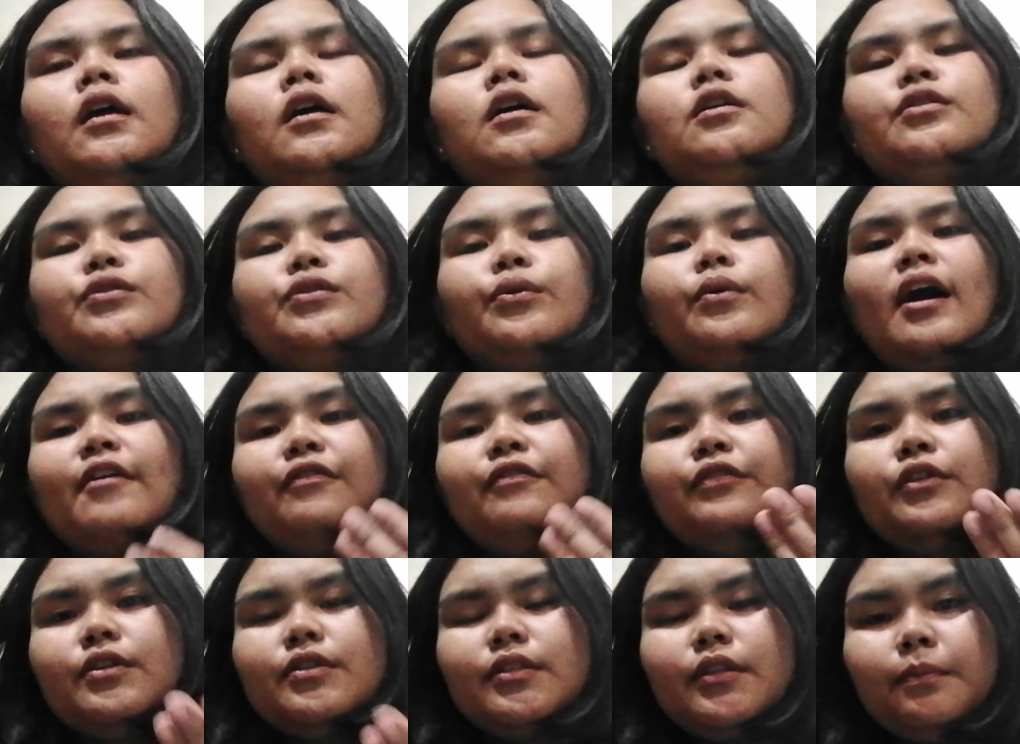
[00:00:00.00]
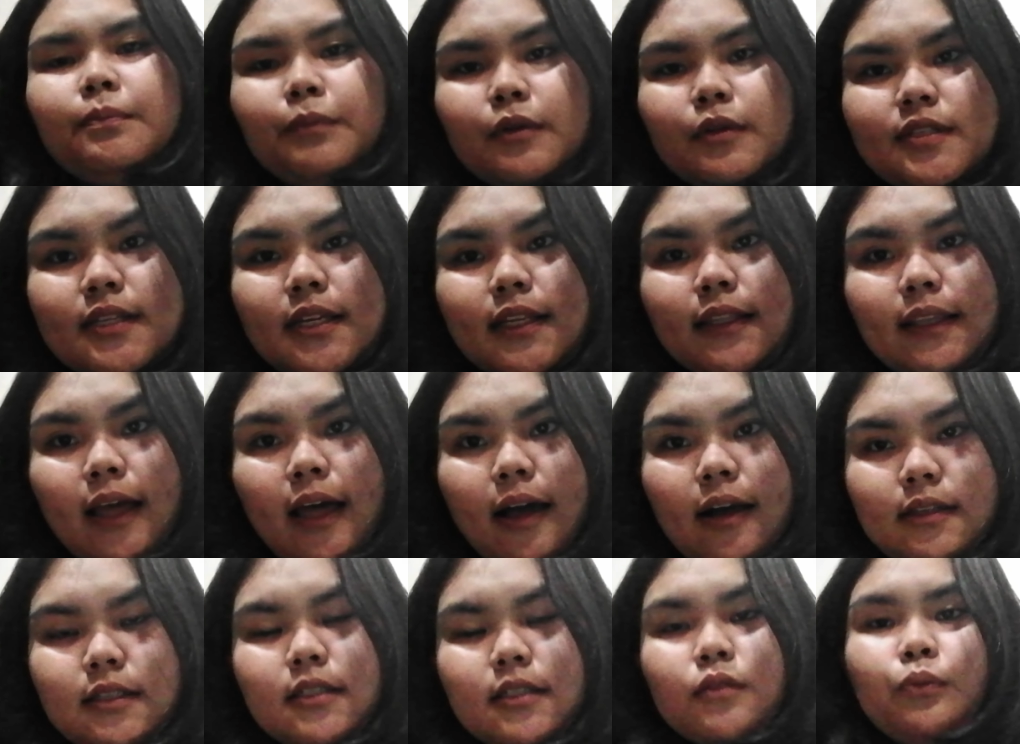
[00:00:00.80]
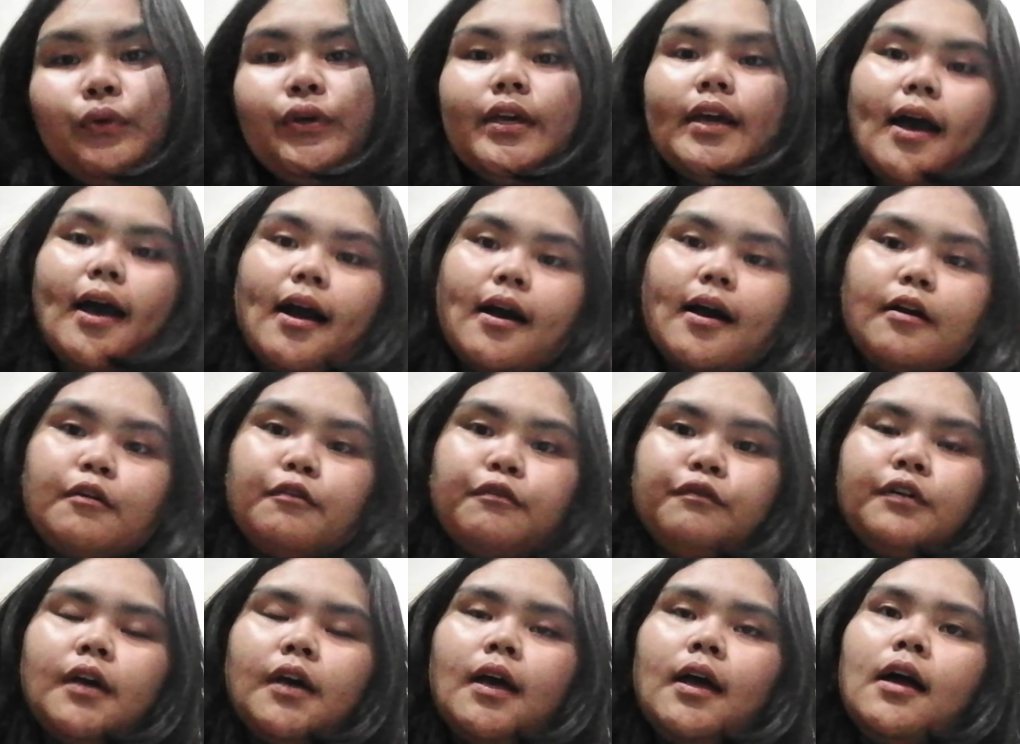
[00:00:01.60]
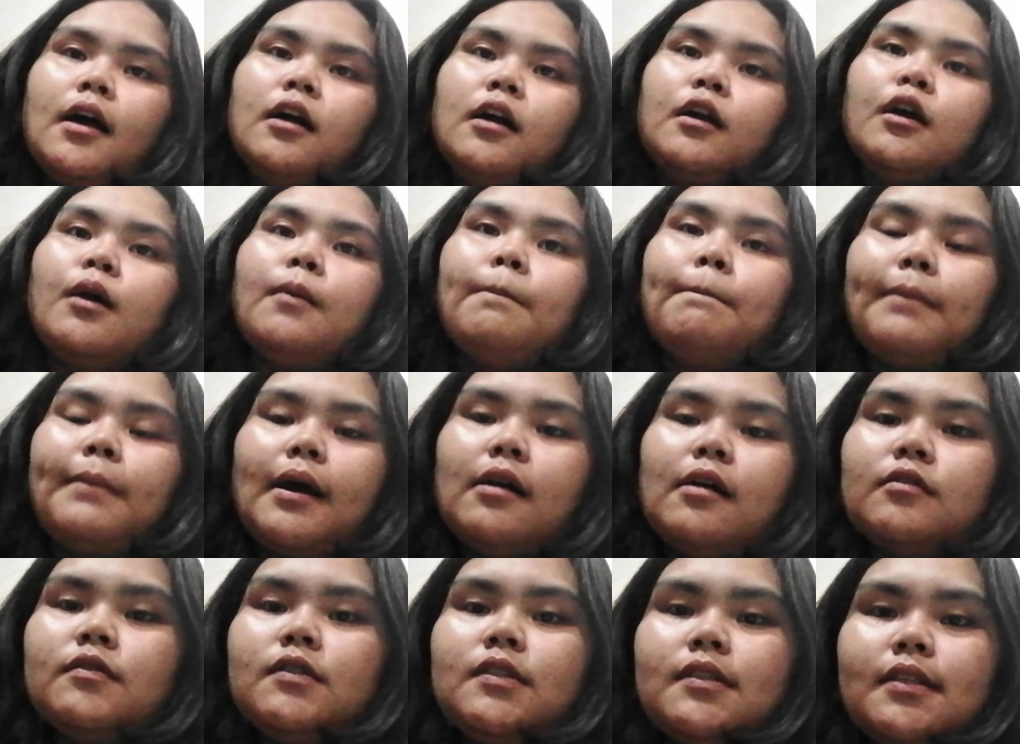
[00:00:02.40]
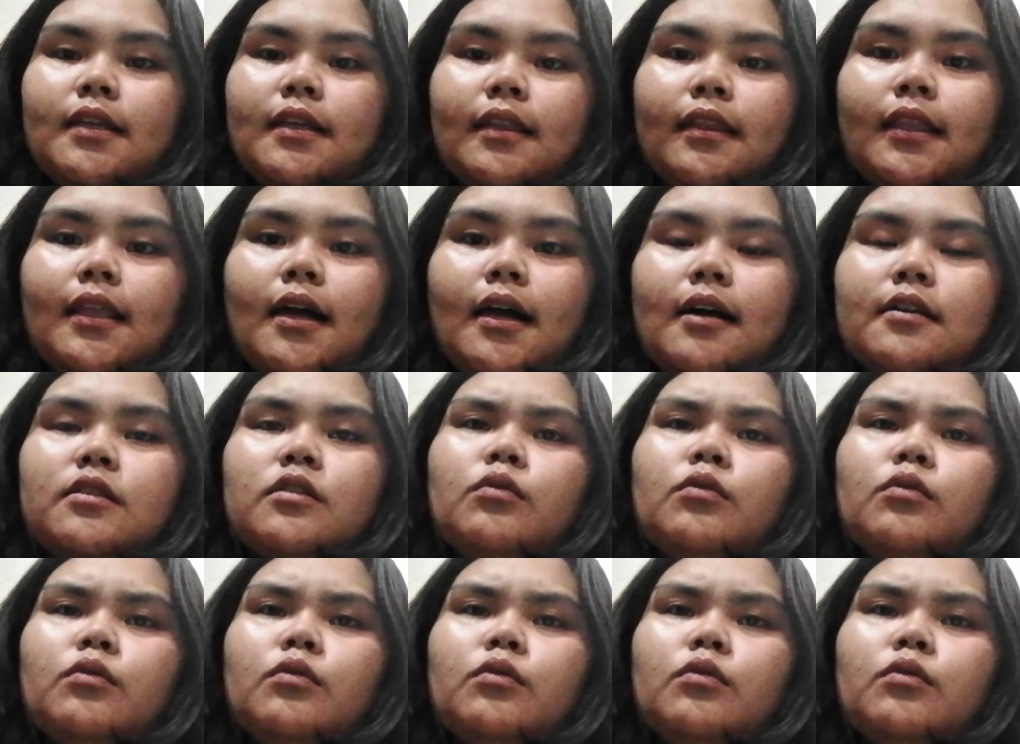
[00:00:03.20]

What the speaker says: So after simple syntax, we have compound syntax.